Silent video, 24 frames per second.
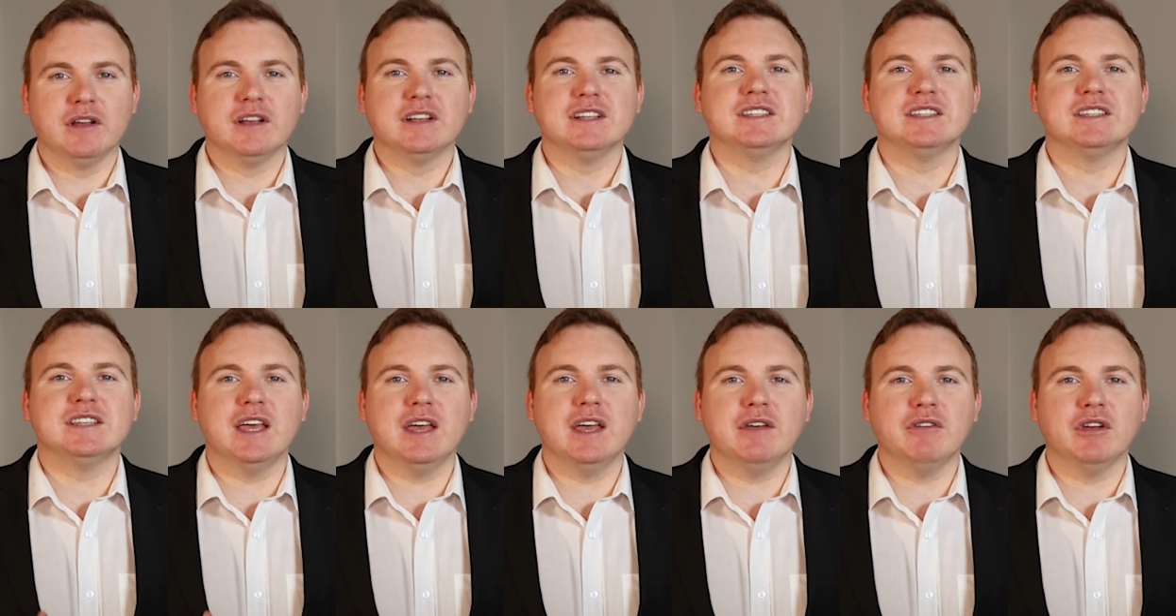
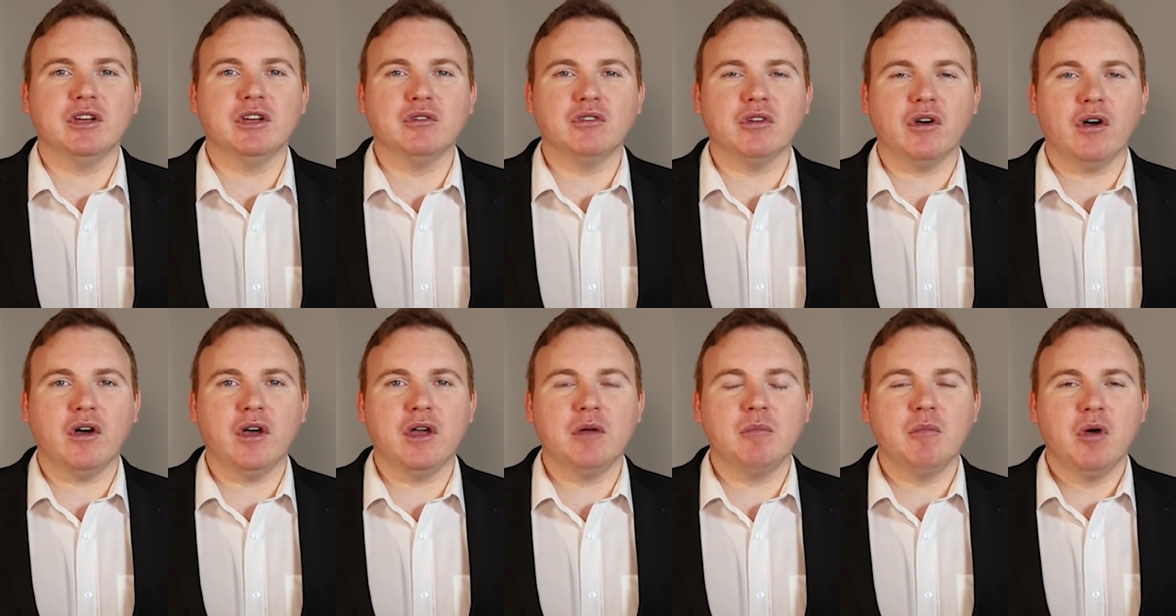saving you
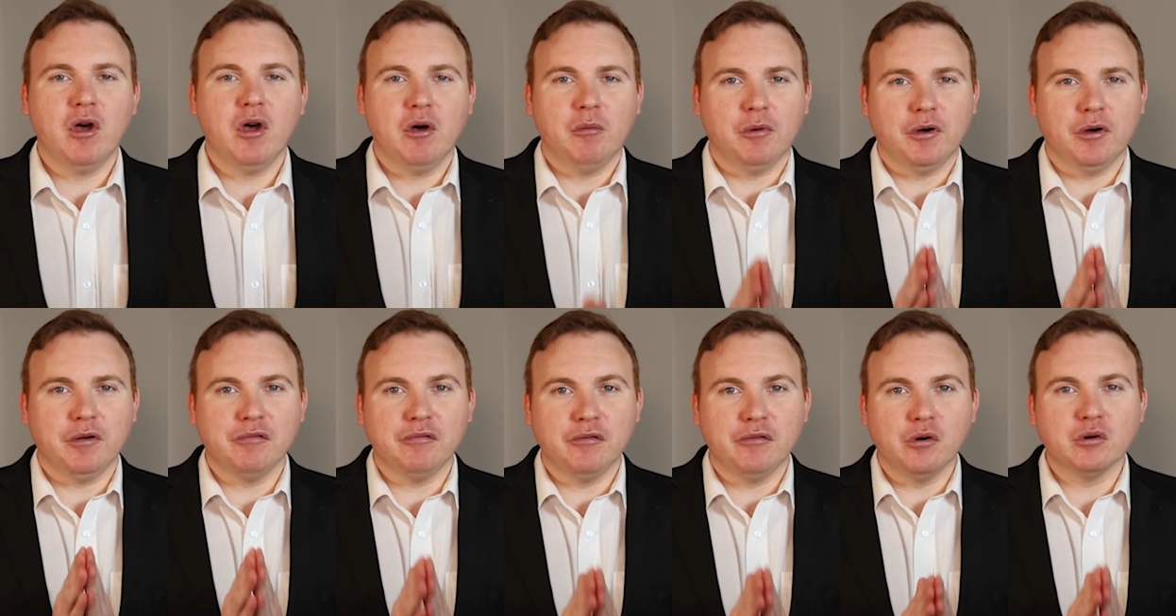time
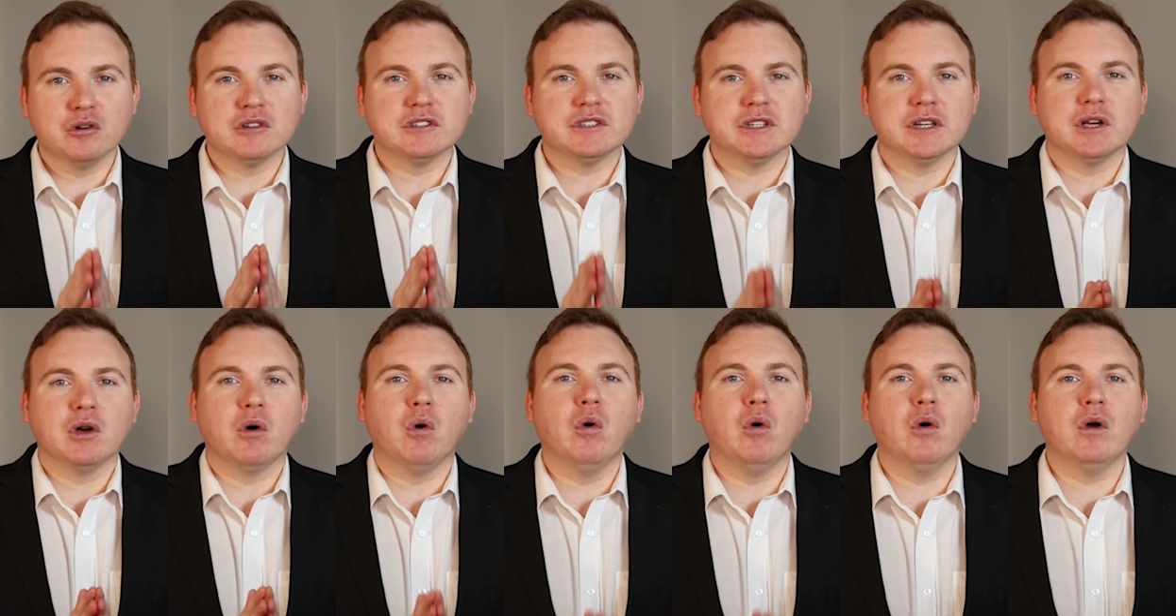by
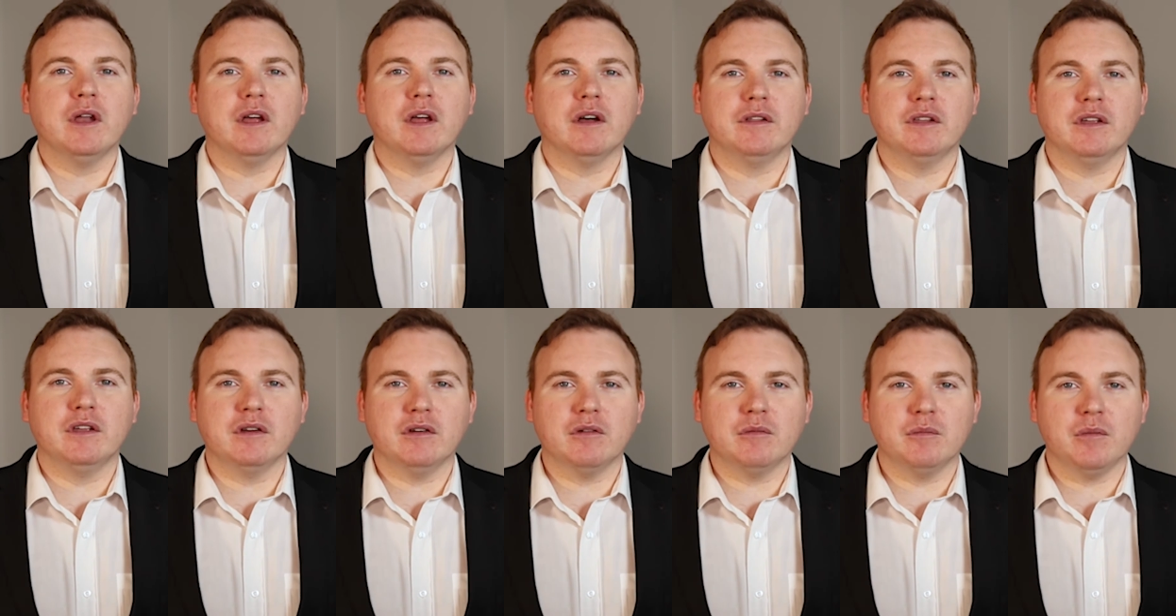focusing only on
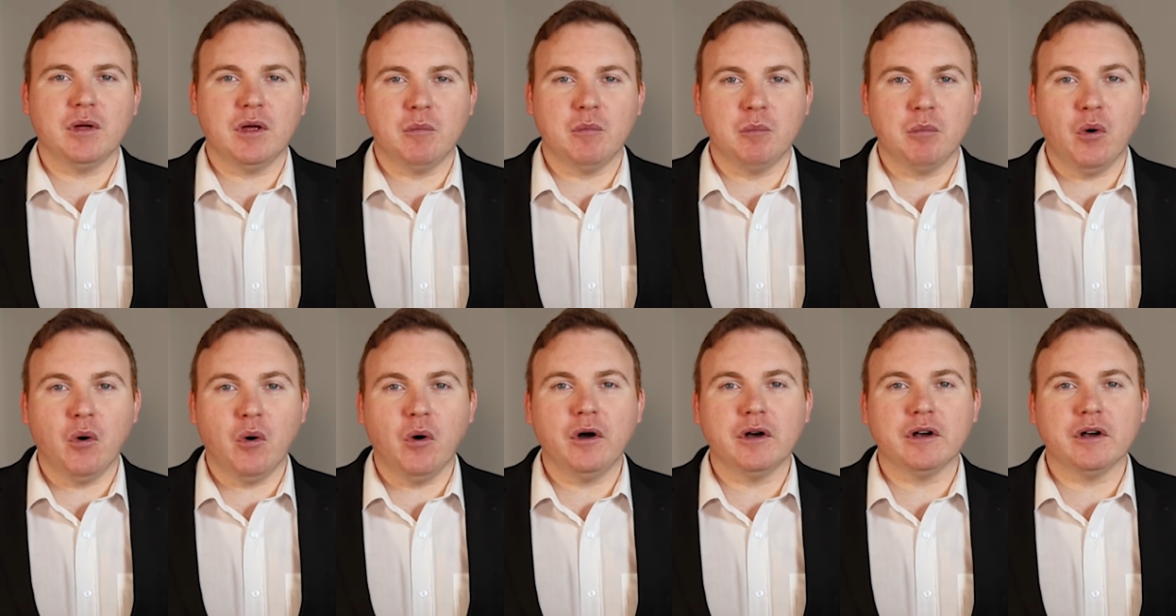the
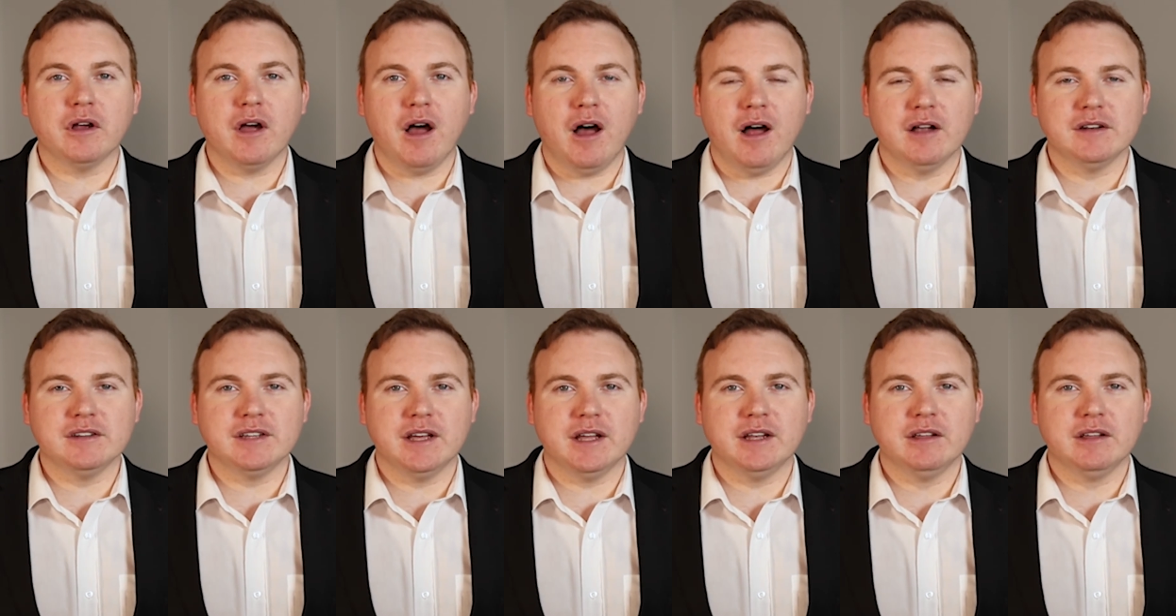important
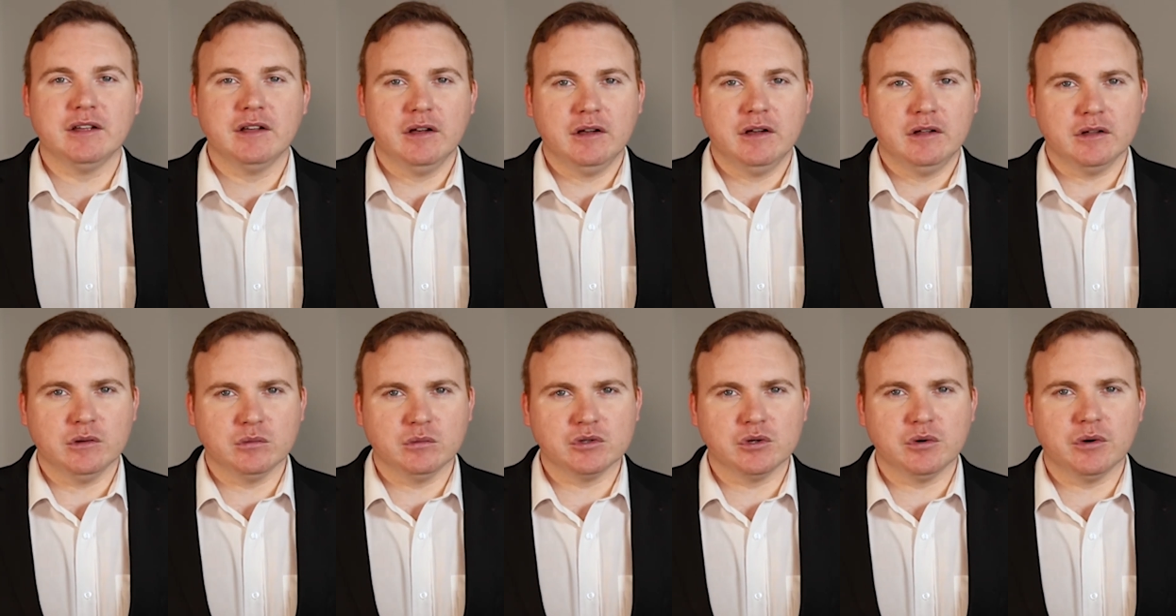content
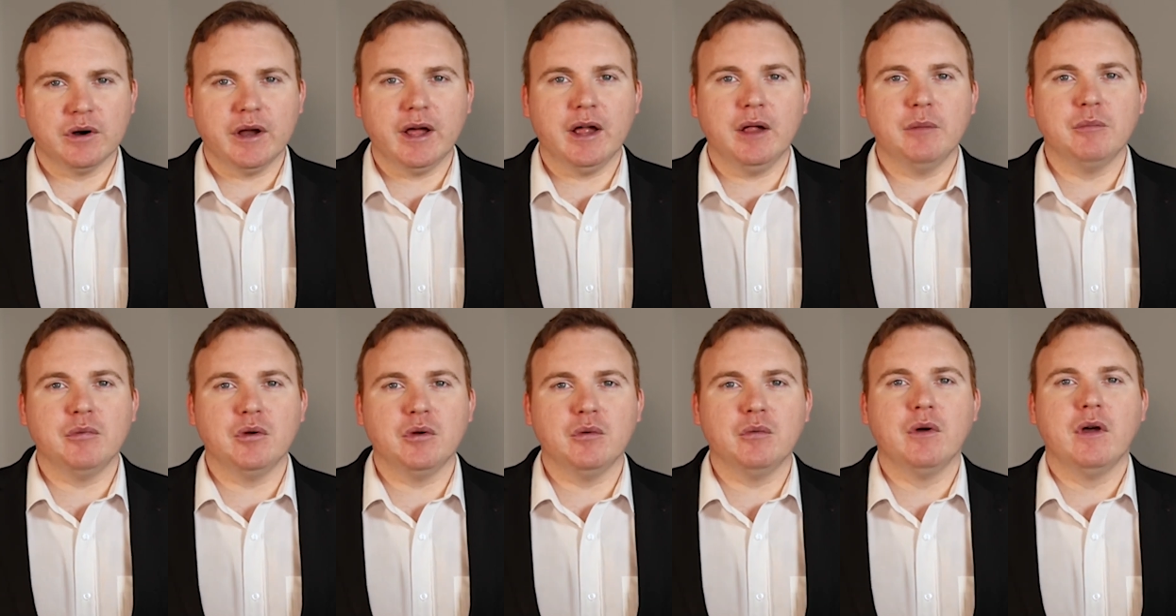that was going to
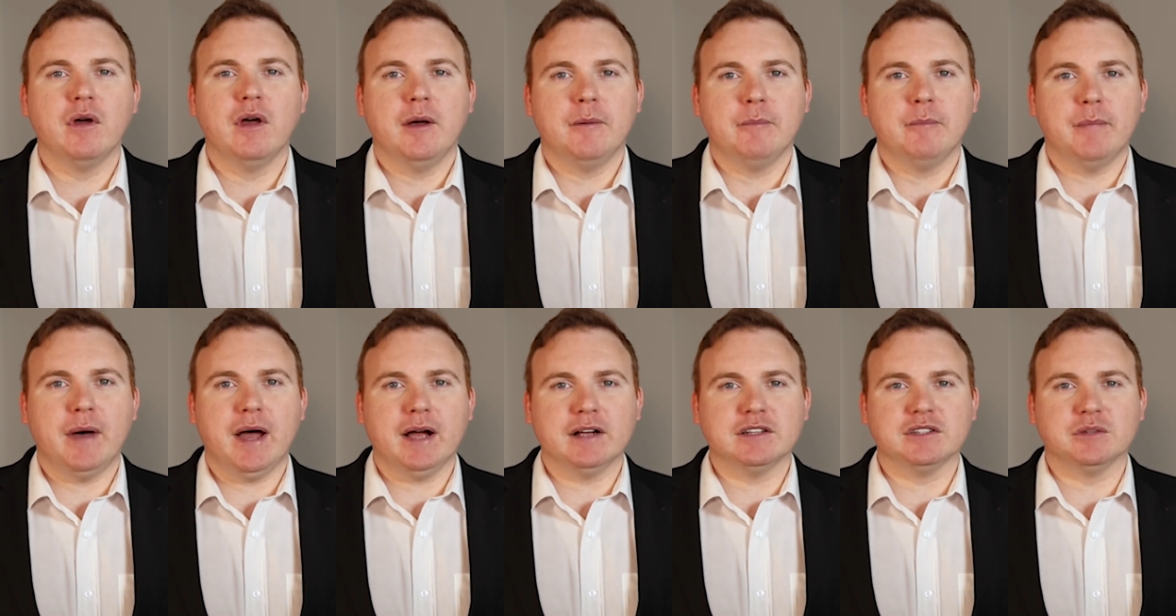help you
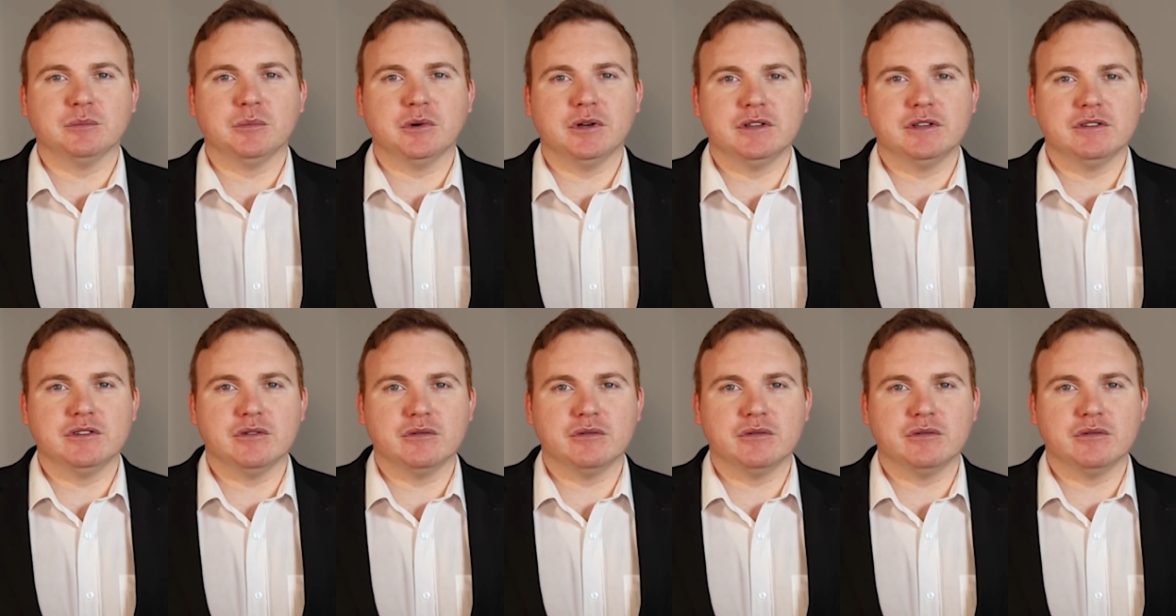maximize your